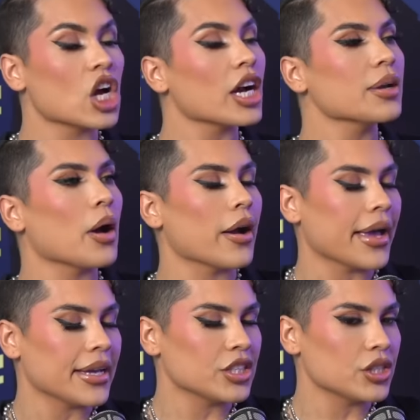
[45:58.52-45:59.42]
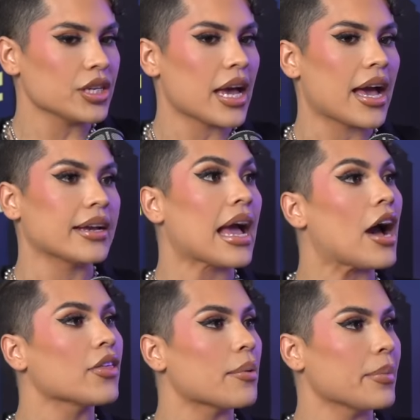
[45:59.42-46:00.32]
Talking about aging and
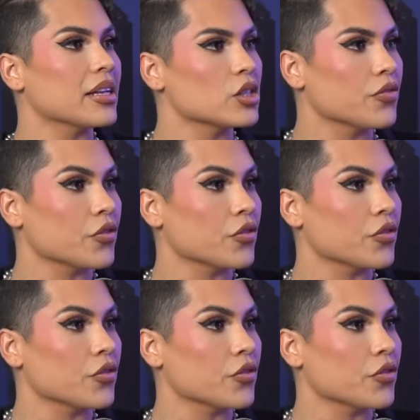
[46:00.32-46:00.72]
how that makes you